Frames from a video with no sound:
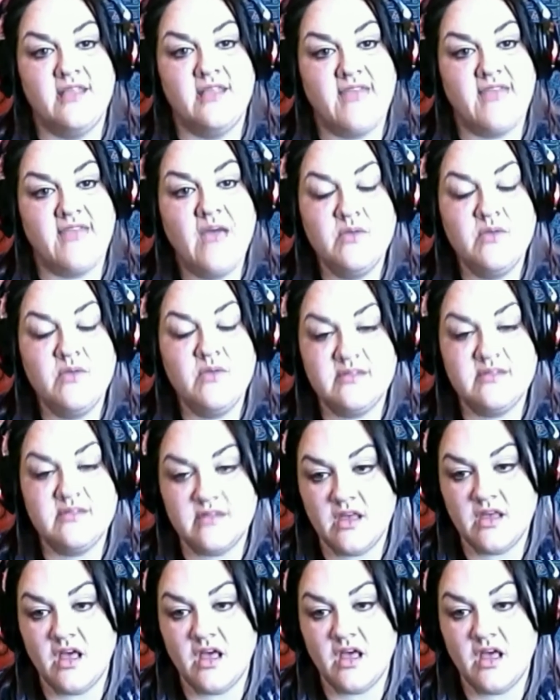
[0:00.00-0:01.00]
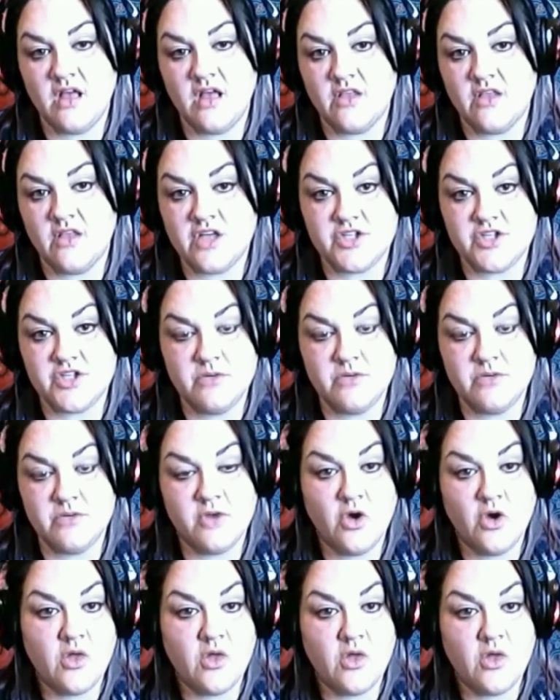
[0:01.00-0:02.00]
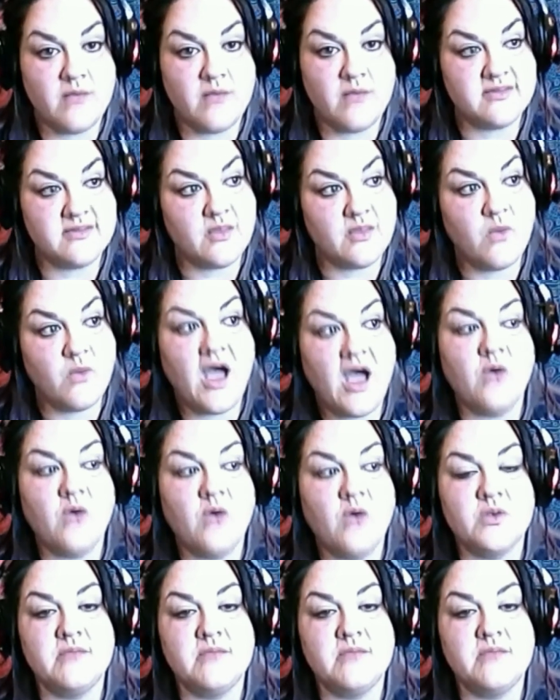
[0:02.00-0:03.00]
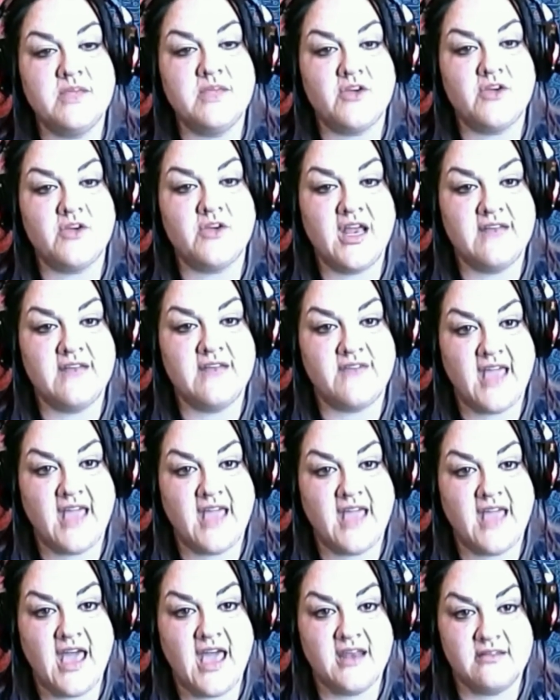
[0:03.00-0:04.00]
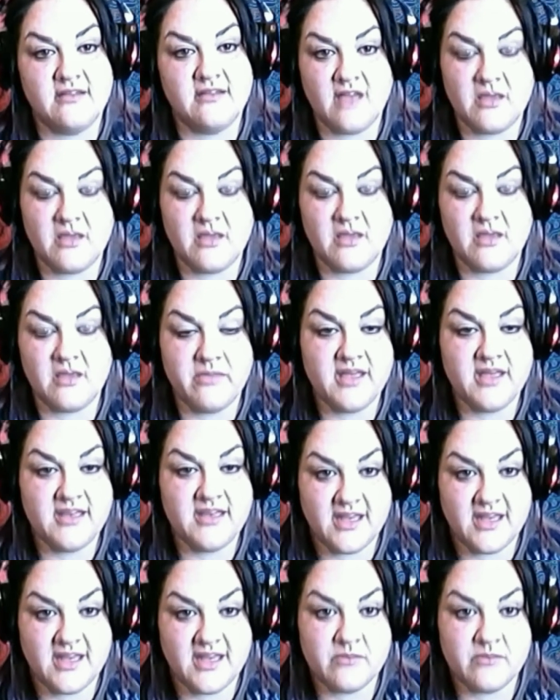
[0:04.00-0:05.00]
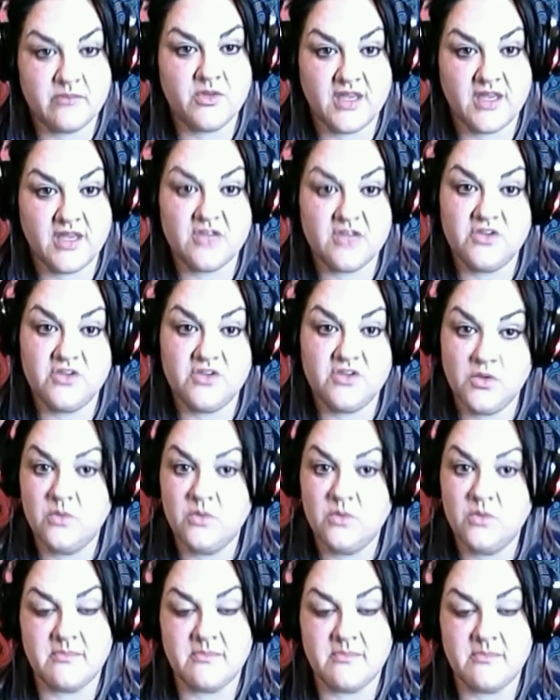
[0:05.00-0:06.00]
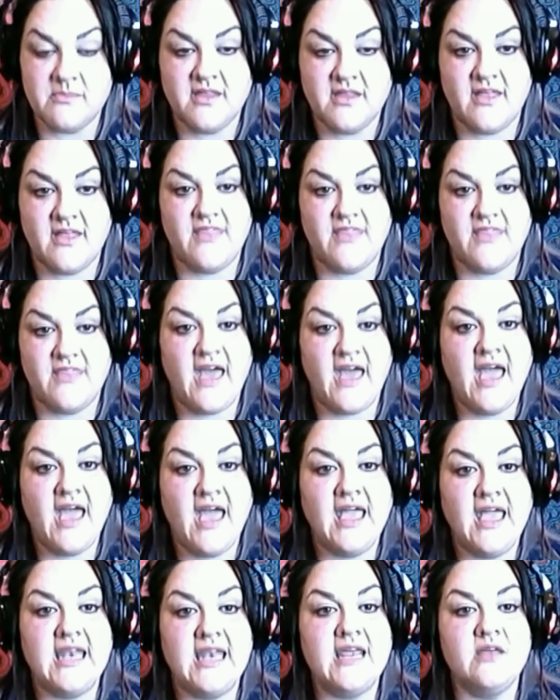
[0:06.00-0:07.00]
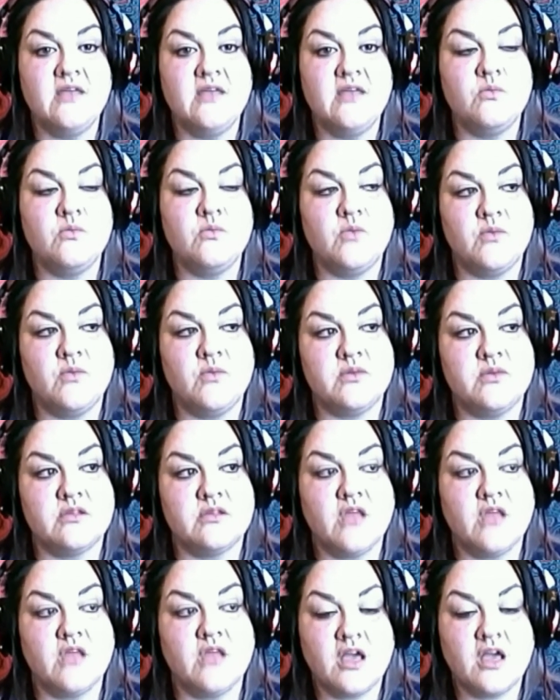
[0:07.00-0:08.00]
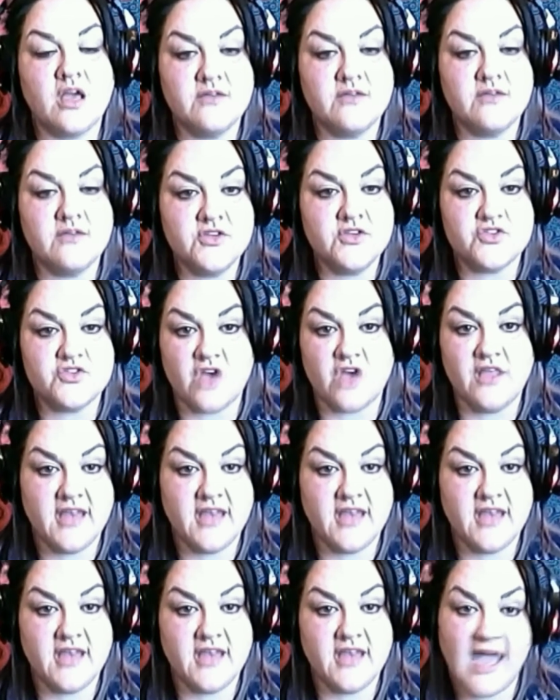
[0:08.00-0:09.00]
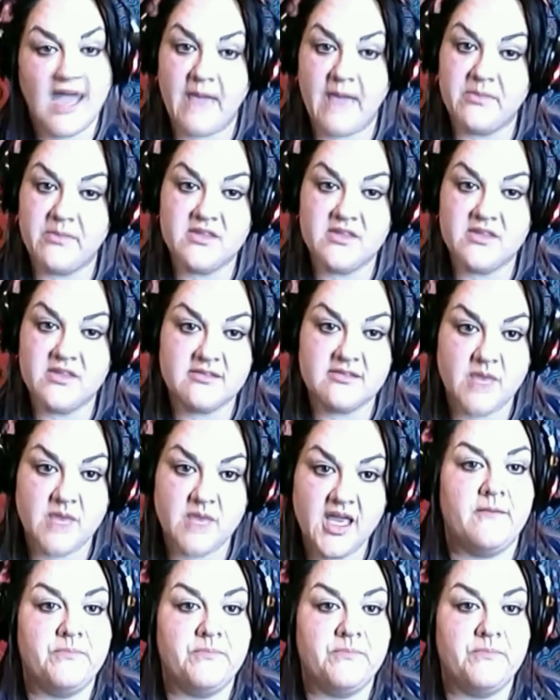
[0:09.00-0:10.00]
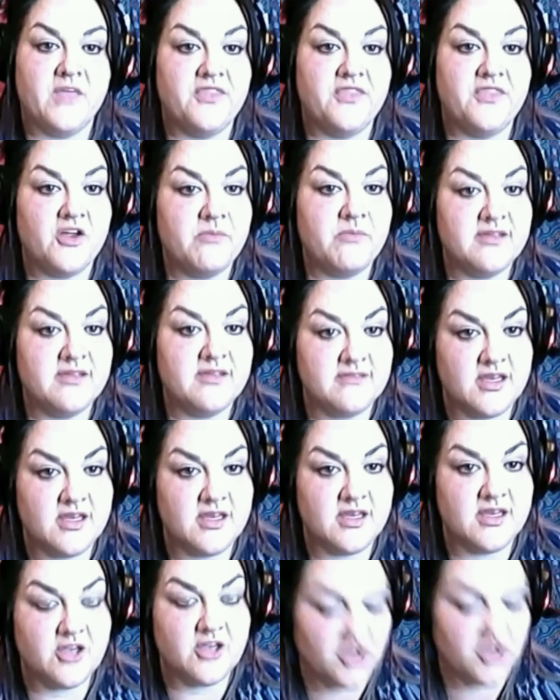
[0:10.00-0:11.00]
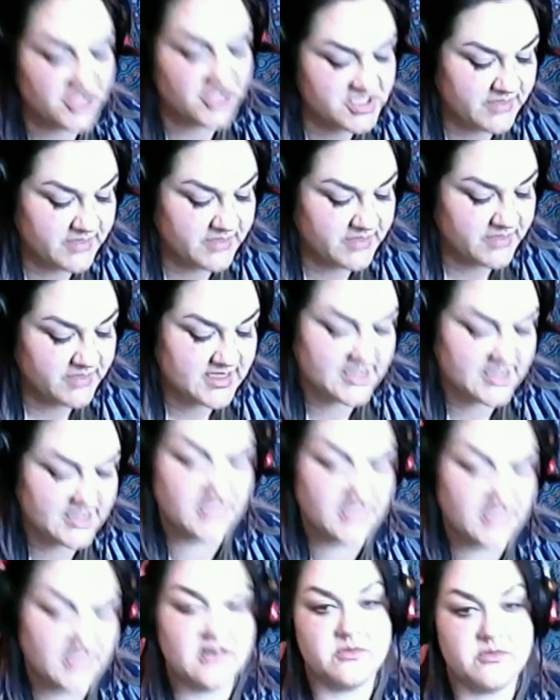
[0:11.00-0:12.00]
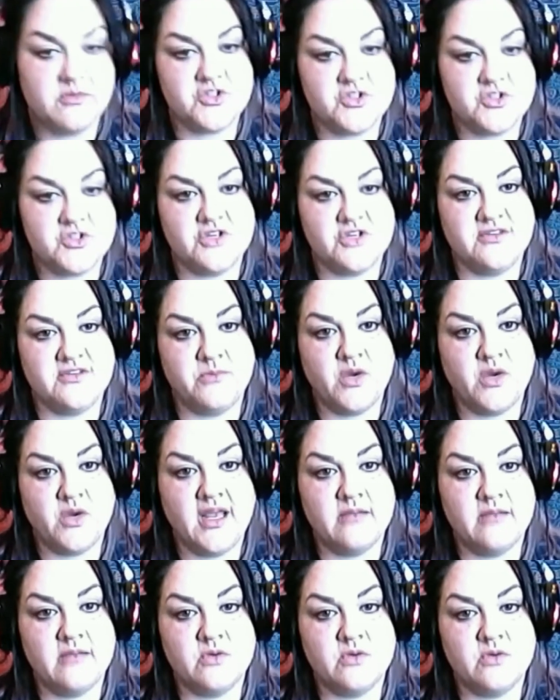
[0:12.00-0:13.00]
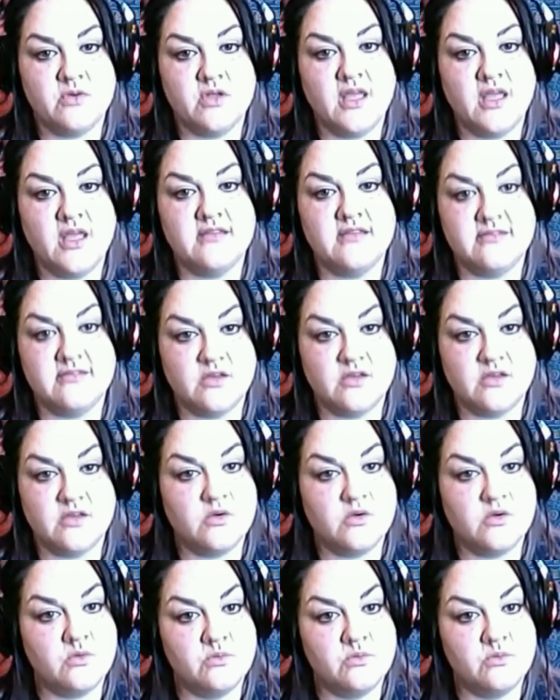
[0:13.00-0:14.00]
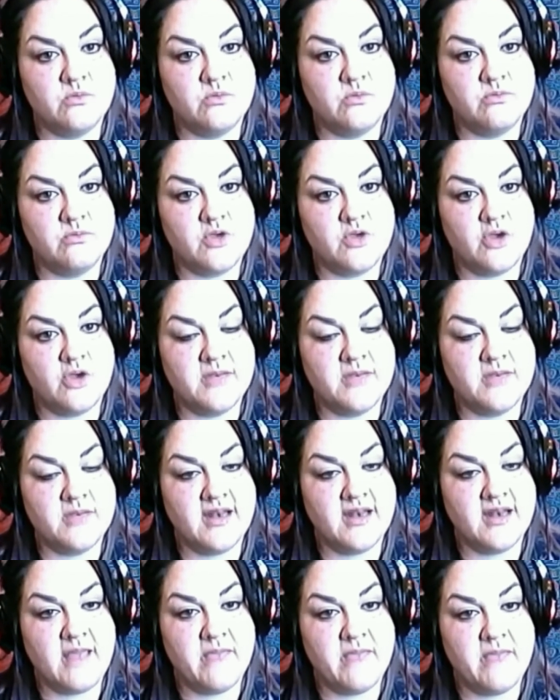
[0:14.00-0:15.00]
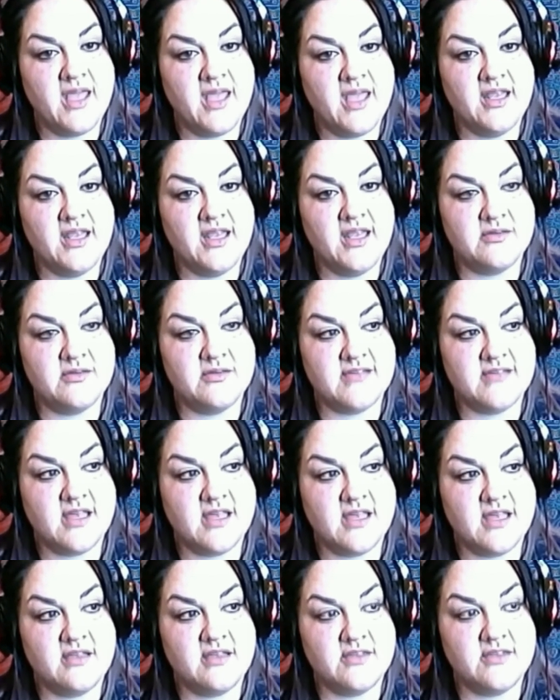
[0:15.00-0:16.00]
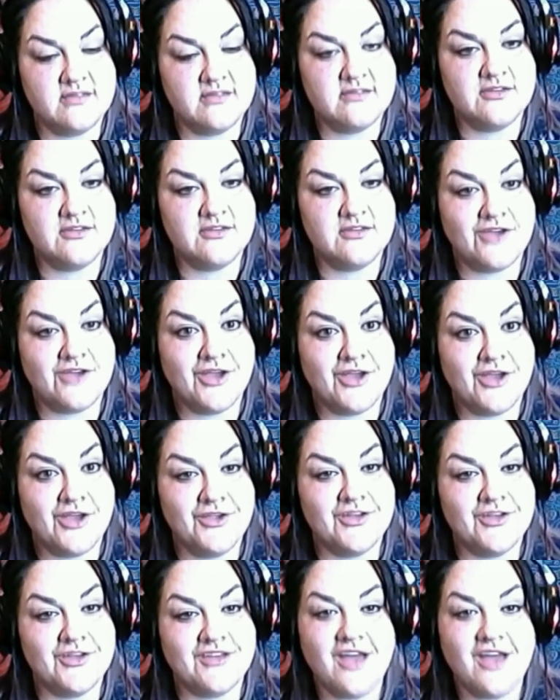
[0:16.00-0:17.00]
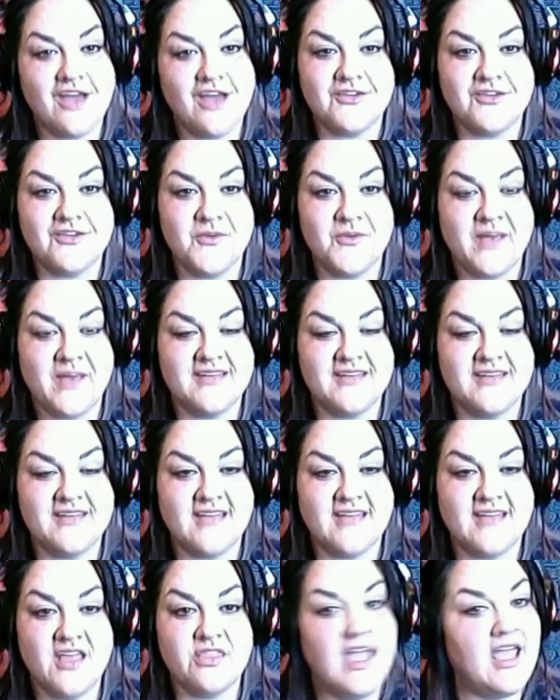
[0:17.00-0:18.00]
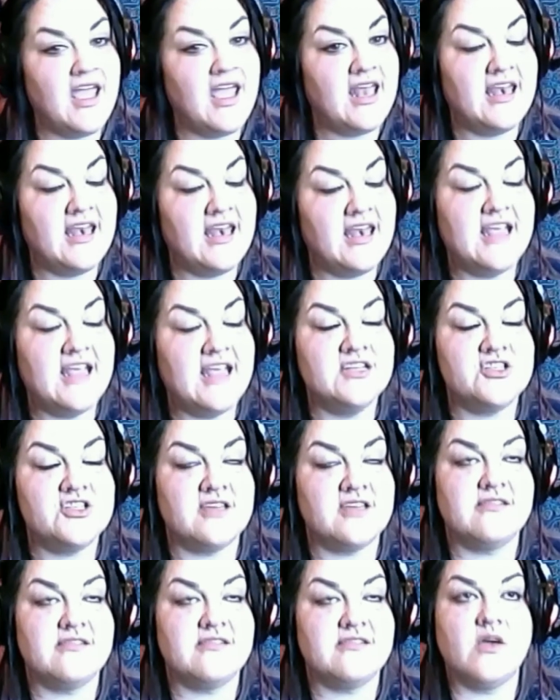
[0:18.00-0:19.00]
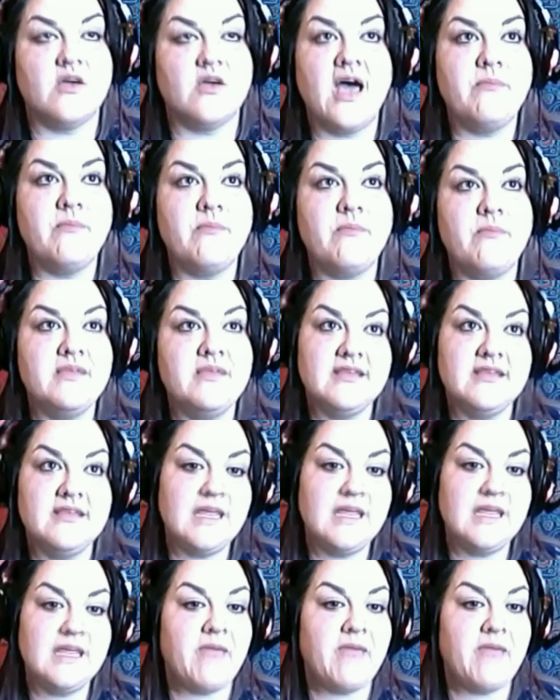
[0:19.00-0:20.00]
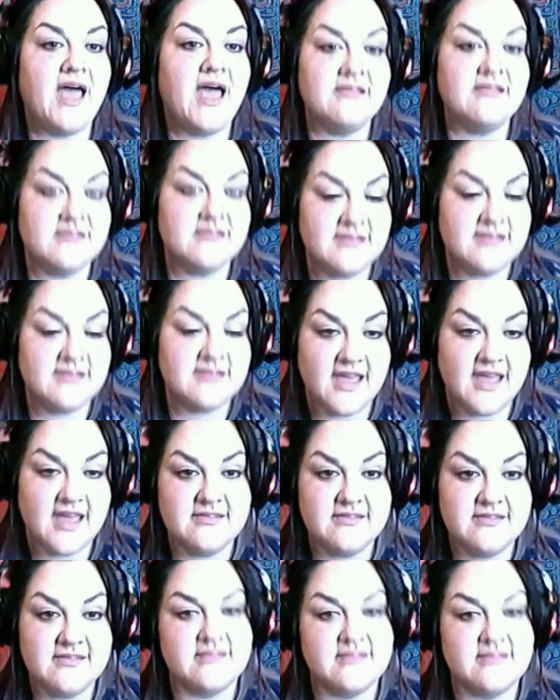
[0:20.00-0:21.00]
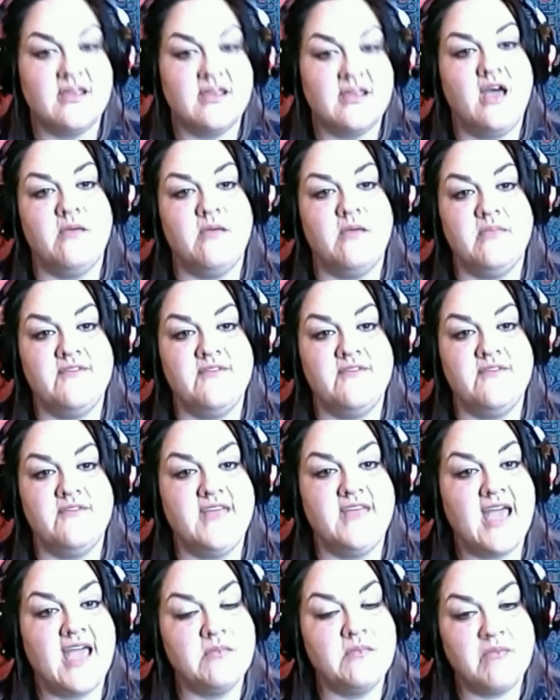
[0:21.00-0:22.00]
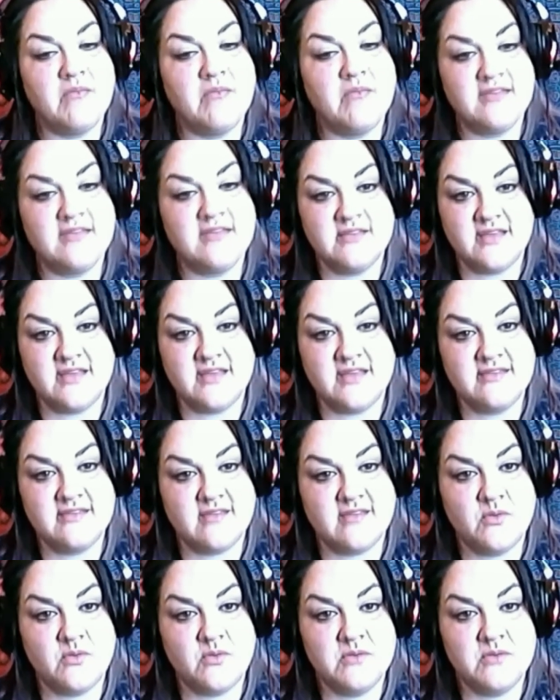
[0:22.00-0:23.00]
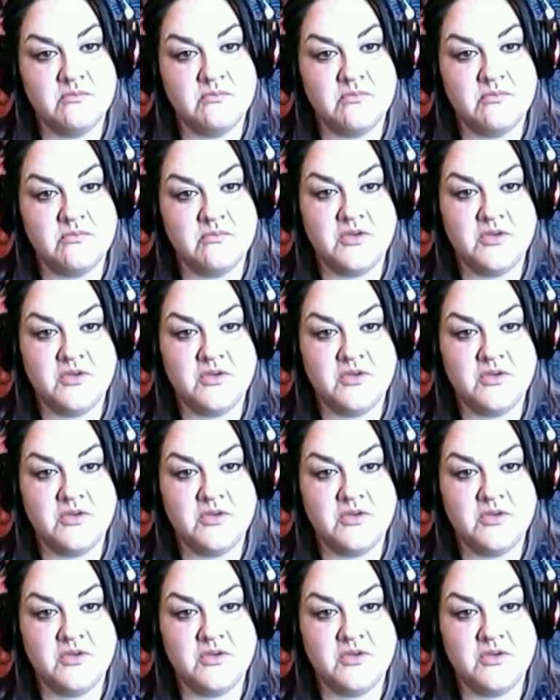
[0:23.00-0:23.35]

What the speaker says: That was a long-term goal. I was like, wow, wouldn't it be great if I had a companion animal that could do something like that? And it was luck of the draw that it happened this way. A therapist had encouraged me to get an emotional support animal. And so Kermit and I met, and I was like, this is a dog you can talk to about death. And it just so happened that he passed the test. If he hadn't passed the test, I wouldn't,